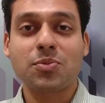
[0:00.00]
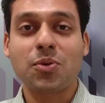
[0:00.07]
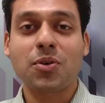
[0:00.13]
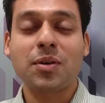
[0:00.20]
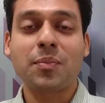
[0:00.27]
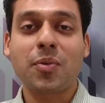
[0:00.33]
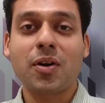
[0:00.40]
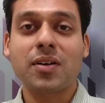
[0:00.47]
more
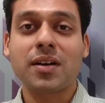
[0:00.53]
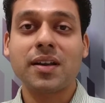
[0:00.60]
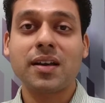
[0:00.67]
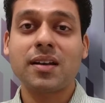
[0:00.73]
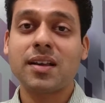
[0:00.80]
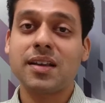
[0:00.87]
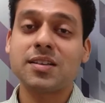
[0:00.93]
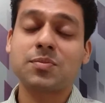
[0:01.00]
important here
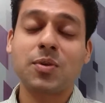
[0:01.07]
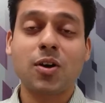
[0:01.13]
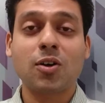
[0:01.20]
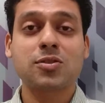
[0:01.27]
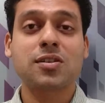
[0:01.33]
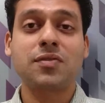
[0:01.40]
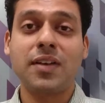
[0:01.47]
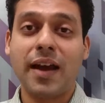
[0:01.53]
is because
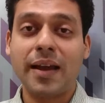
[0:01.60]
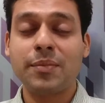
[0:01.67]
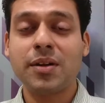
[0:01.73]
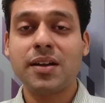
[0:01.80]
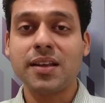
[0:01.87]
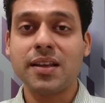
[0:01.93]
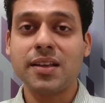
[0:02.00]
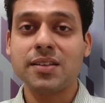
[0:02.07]
of
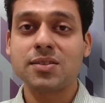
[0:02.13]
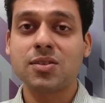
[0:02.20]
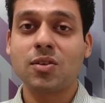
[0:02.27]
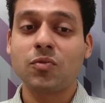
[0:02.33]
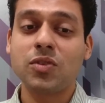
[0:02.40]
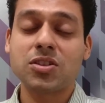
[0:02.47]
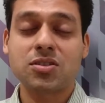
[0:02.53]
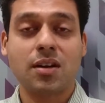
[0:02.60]
diabetes,
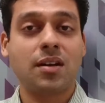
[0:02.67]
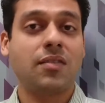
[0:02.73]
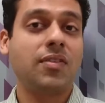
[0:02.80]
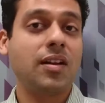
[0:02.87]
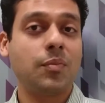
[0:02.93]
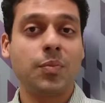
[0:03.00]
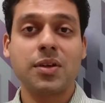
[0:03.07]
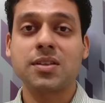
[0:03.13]
we start
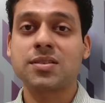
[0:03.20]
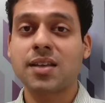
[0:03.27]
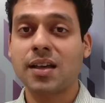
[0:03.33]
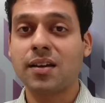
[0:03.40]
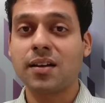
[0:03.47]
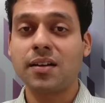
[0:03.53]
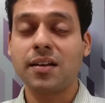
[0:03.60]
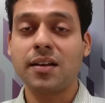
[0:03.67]
developing
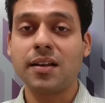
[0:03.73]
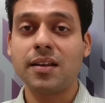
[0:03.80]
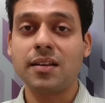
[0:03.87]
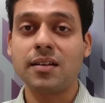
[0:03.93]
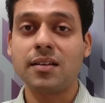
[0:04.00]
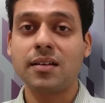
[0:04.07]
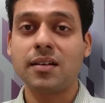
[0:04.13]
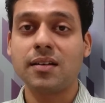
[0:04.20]

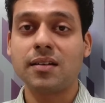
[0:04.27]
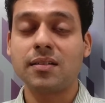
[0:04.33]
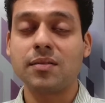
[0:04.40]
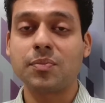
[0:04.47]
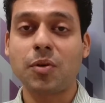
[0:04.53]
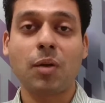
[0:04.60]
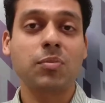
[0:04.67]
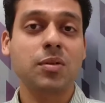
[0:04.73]
secondary
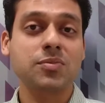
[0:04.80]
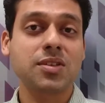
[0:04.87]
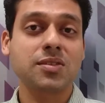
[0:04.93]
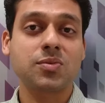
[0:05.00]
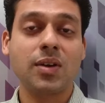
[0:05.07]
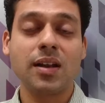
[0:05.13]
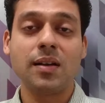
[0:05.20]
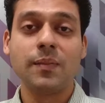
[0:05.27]
problems as
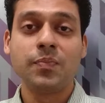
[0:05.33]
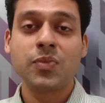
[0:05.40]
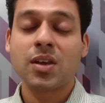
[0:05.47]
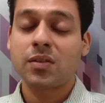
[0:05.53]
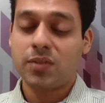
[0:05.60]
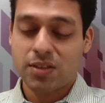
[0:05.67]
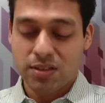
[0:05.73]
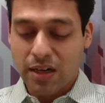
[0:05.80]
well.
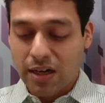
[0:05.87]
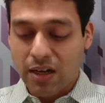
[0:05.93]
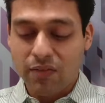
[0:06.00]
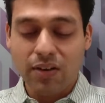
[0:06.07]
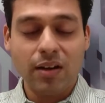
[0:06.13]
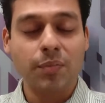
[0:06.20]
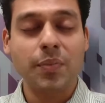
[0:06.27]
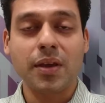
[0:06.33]
We start
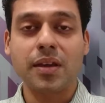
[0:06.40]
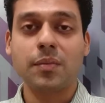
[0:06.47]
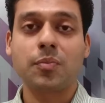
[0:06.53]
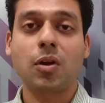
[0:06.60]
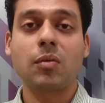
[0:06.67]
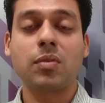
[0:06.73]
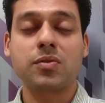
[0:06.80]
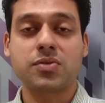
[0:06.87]
developing
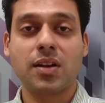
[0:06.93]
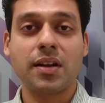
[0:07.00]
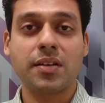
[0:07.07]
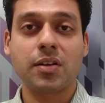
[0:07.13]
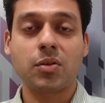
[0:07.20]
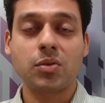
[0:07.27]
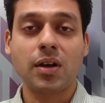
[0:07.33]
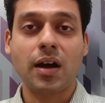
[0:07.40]
problems related
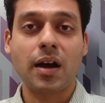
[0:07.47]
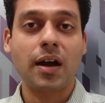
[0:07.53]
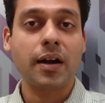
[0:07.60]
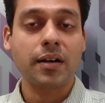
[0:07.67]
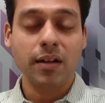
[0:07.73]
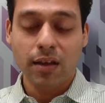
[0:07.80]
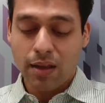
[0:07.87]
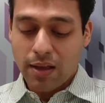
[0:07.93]
to the heart,
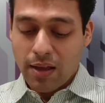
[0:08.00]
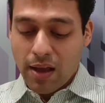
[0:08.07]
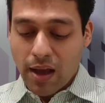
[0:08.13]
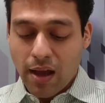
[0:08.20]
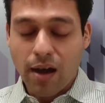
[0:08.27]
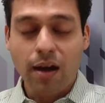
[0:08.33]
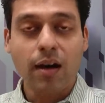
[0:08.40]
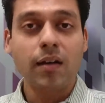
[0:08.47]

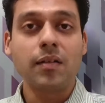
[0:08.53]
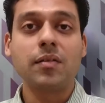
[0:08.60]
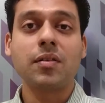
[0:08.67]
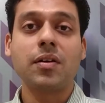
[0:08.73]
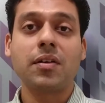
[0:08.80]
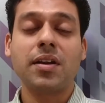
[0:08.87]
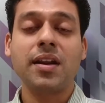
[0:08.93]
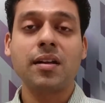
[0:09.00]

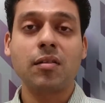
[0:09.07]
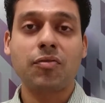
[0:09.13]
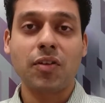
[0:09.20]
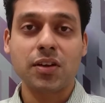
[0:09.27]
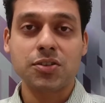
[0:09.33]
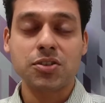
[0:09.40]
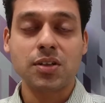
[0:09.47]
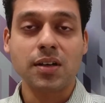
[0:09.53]
renal
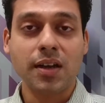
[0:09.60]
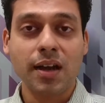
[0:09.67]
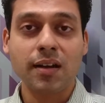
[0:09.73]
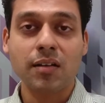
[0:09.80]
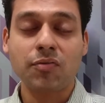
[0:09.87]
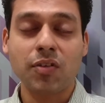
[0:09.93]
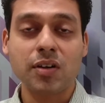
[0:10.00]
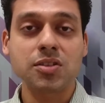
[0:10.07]
function, kidney
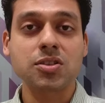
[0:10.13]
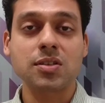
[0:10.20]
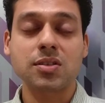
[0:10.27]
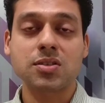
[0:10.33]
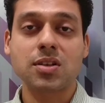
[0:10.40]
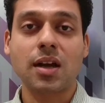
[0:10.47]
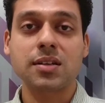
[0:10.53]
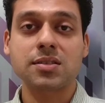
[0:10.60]
function
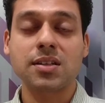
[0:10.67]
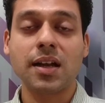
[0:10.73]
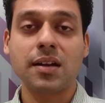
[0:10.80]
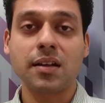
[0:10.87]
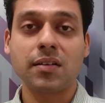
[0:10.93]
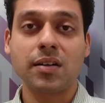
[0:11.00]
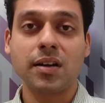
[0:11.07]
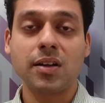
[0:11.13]
starts
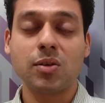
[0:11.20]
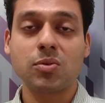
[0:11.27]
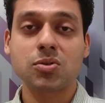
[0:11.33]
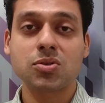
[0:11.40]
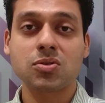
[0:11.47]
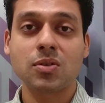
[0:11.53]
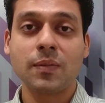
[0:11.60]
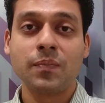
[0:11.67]
getting reduced.